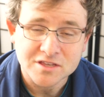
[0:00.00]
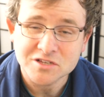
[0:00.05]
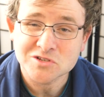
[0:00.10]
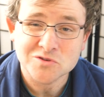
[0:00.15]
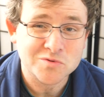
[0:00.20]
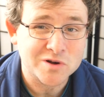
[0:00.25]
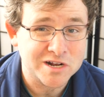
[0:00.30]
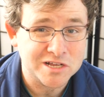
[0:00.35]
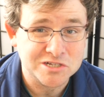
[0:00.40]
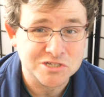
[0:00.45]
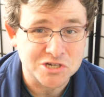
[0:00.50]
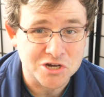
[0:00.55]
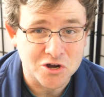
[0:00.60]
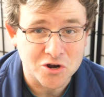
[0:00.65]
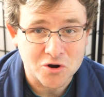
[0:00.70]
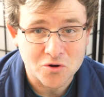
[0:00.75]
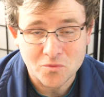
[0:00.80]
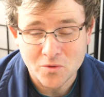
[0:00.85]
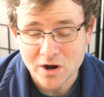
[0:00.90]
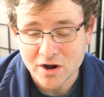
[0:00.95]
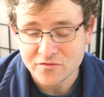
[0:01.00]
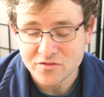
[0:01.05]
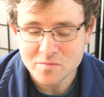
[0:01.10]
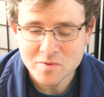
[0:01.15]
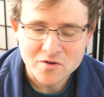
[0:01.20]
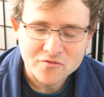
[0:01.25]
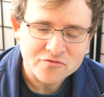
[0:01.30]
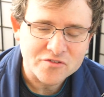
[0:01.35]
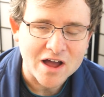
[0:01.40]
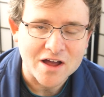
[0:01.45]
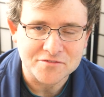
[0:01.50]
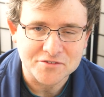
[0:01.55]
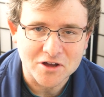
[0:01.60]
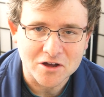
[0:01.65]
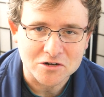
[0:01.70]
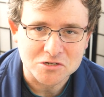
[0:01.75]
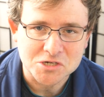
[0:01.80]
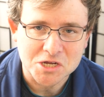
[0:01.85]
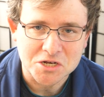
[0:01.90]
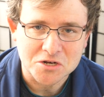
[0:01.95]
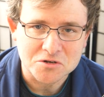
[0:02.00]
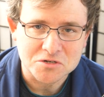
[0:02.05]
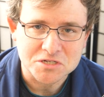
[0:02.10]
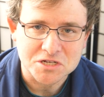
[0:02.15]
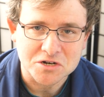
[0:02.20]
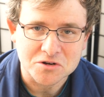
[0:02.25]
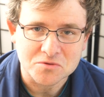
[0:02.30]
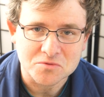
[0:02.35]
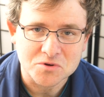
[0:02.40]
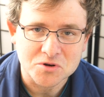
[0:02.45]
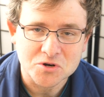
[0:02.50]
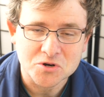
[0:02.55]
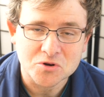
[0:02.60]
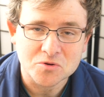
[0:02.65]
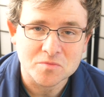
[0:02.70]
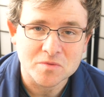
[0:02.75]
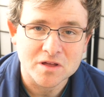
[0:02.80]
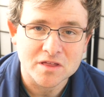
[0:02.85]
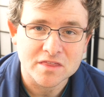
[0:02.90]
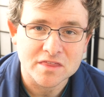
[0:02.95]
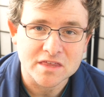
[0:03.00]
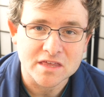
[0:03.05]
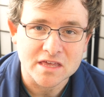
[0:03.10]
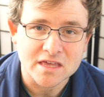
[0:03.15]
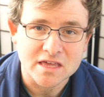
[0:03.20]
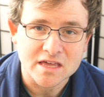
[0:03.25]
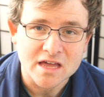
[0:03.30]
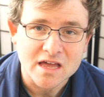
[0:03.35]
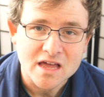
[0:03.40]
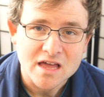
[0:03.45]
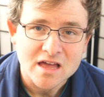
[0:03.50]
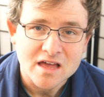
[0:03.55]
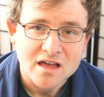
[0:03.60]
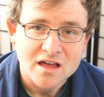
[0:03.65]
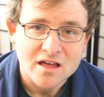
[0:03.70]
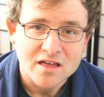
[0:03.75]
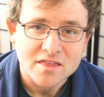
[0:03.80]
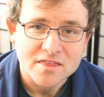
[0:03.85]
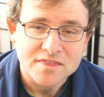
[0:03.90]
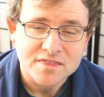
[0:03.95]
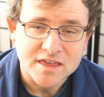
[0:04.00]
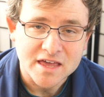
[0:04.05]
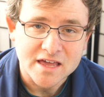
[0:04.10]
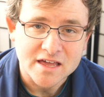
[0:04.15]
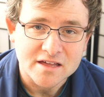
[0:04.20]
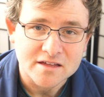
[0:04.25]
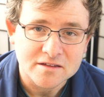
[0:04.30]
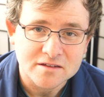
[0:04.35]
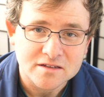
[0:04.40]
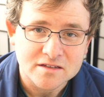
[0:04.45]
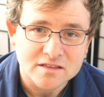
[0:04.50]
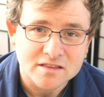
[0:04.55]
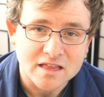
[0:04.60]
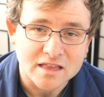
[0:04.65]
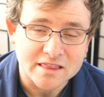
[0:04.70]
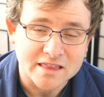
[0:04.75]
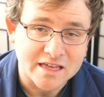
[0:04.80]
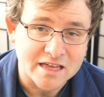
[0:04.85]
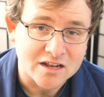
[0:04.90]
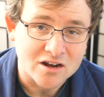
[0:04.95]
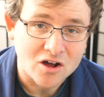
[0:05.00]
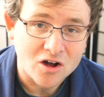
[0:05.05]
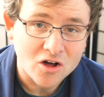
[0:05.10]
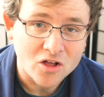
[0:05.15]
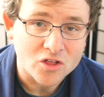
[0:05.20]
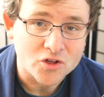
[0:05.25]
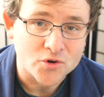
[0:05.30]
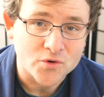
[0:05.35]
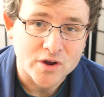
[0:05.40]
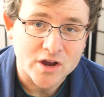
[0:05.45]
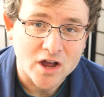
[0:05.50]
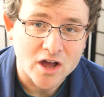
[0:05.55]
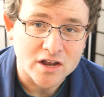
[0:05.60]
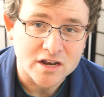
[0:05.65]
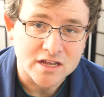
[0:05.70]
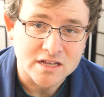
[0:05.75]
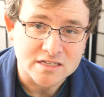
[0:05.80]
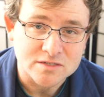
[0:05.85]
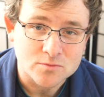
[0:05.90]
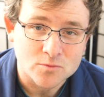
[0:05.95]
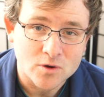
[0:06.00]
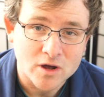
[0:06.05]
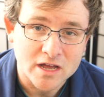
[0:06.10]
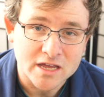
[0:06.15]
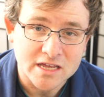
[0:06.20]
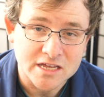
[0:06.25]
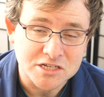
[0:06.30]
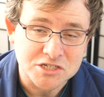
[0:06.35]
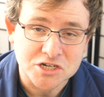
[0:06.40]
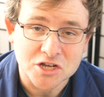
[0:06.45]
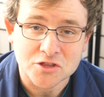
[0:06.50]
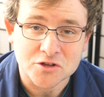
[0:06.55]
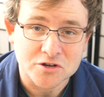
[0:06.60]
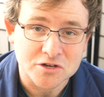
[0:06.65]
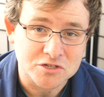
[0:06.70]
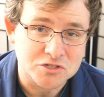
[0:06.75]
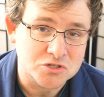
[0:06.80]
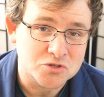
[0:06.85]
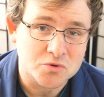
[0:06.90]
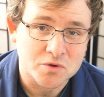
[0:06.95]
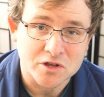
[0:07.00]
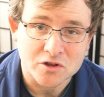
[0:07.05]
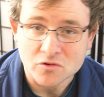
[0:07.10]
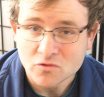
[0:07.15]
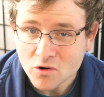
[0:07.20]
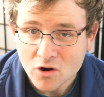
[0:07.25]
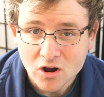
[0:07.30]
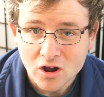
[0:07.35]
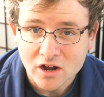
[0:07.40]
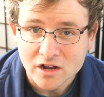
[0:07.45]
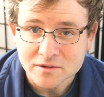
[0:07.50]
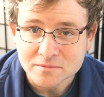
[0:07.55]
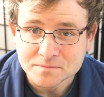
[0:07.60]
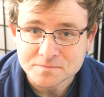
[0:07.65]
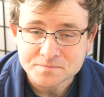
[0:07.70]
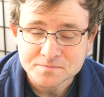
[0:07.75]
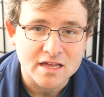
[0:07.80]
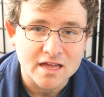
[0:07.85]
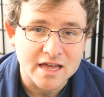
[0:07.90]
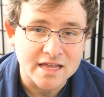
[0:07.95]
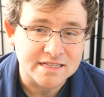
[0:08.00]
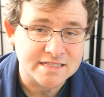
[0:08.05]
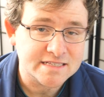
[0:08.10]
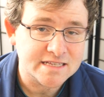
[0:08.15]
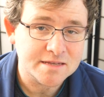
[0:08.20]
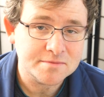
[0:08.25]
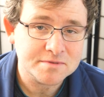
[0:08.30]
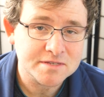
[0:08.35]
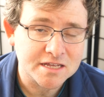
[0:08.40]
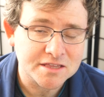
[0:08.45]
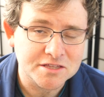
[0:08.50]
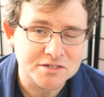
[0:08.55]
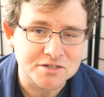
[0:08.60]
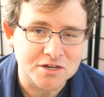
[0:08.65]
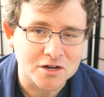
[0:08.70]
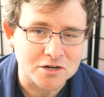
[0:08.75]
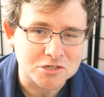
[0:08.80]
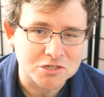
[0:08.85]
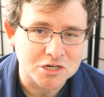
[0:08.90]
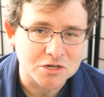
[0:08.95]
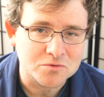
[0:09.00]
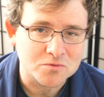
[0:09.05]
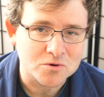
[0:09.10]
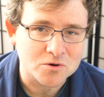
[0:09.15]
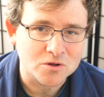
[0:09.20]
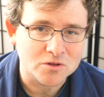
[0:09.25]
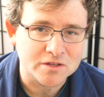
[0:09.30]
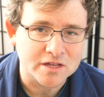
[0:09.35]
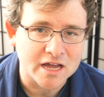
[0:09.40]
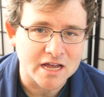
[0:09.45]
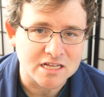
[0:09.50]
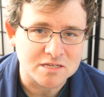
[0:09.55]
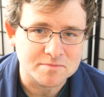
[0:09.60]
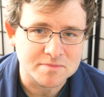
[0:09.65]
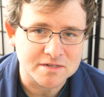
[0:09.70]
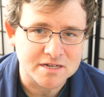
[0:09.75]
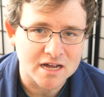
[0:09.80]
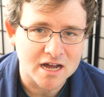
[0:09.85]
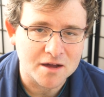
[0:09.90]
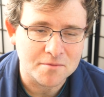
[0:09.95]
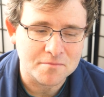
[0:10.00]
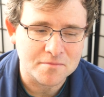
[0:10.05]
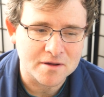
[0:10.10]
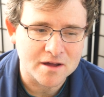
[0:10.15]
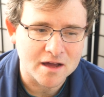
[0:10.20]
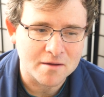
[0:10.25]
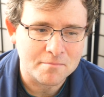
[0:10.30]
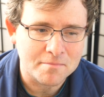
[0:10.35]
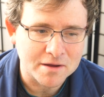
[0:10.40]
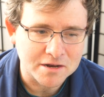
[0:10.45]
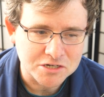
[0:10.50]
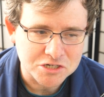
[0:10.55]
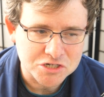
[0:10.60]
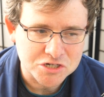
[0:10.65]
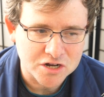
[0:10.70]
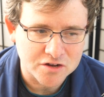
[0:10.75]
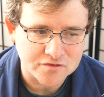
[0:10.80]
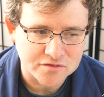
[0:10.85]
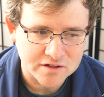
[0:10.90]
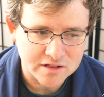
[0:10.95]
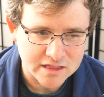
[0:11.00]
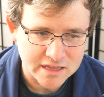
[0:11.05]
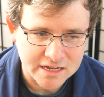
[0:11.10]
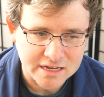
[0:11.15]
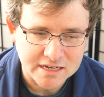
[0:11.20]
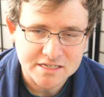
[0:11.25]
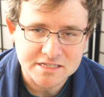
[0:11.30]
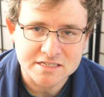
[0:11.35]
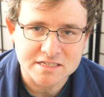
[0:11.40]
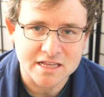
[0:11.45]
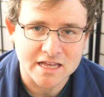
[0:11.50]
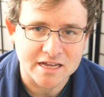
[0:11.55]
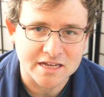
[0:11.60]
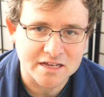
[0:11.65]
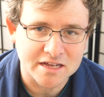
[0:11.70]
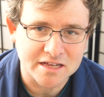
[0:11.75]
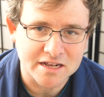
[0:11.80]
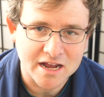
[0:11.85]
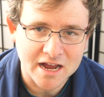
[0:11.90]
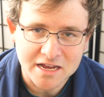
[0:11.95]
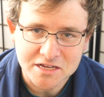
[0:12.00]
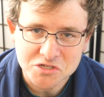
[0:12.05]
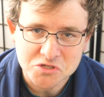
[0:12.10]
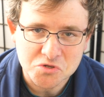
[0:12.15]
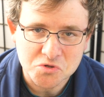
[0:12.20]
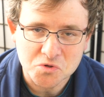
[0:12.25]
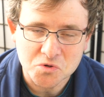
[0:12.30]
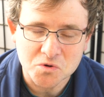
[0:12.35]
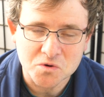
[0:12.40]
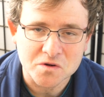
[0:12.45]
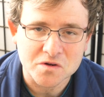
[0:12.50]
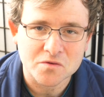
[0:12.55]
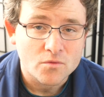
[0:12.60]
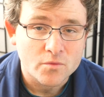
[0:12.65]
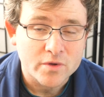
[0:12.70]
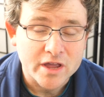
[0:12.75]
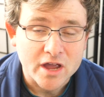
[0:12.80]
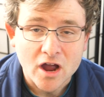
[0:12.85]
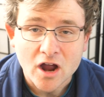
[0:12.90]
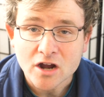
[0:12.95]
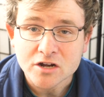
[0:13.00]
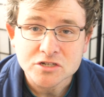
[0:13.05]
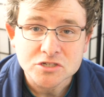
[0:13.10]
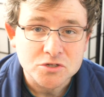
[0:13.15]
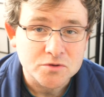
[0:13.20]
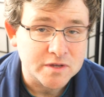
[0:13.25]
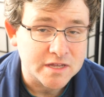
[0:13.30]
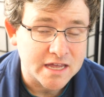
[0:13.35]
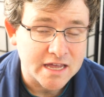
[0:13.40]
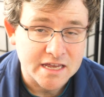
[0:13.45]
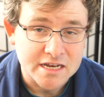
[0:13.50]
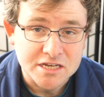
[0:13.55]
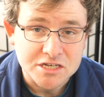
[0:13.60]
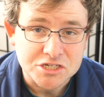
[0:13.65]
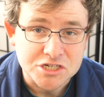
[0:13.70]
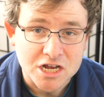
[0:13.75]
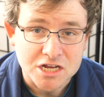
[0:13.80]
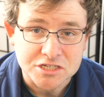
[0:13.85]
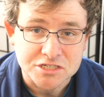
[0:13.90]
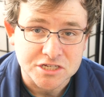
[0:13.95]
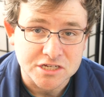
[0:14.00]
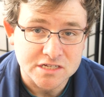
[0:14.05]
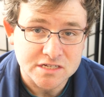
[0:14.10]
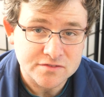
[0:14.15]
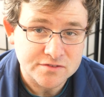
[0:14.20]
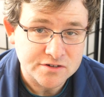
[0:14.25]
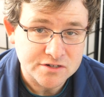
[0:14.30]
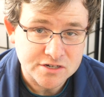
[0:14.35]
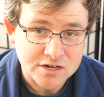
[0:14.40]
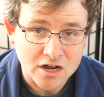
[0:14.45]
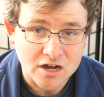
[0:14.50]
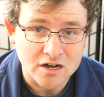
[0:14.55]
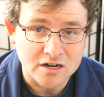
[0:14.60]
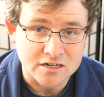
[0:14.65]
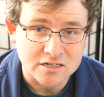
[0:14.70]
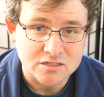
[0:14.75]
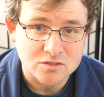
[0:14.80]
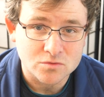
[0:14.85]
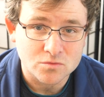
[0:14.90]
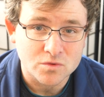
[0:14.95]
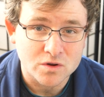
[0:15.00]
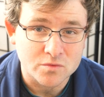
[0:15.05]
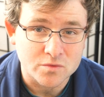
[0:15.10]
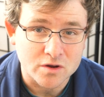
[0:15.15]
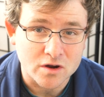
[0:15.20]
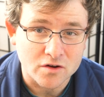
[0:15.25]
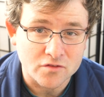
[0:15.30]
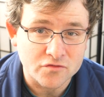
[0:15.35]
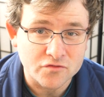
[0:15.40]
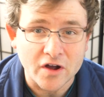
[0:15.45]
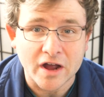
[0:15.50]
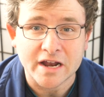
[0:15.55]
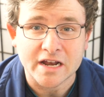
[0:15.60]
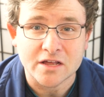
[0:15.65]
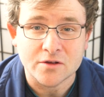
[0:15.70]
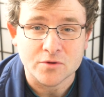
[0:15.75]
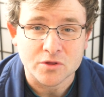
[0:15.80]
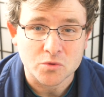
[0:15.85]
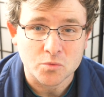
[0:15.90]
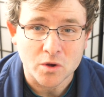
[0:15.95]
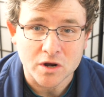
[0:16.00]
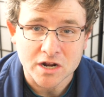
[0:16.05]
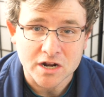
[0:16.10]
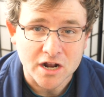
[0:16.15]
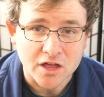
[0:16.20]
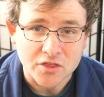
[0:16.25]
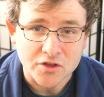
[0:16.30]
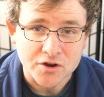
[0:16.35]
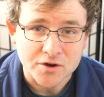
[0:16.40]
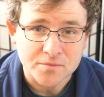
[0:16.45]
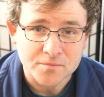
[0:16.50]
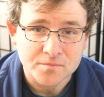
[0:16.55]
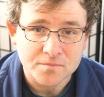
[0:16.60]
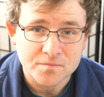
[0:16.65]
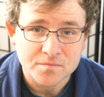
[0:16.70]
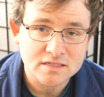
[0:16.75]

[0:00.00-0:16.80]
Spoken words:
There's a running joke where if you put five dog trainers in a room, the thing that they can all agree on is what each other is doing wrong. It seems like the dog training world has become a bunch of cliques, like in high school. We aren't doing any justice for dogs when we are fighting with one another.